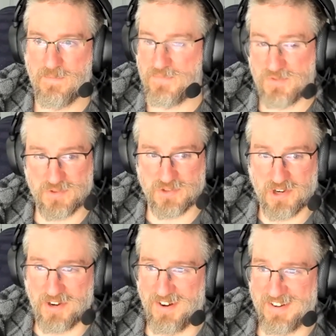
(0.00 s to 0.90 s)

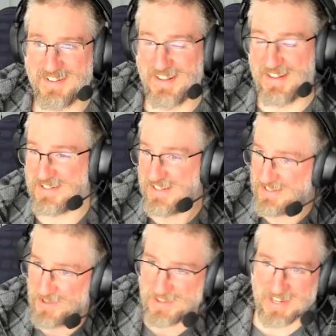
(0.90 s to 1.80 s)
Sure.
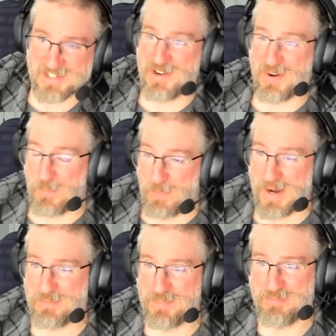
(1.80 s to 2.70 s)
That's all the engineering
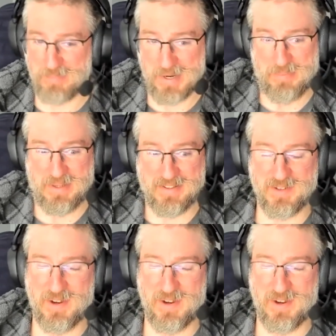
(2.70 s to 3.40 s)
piping that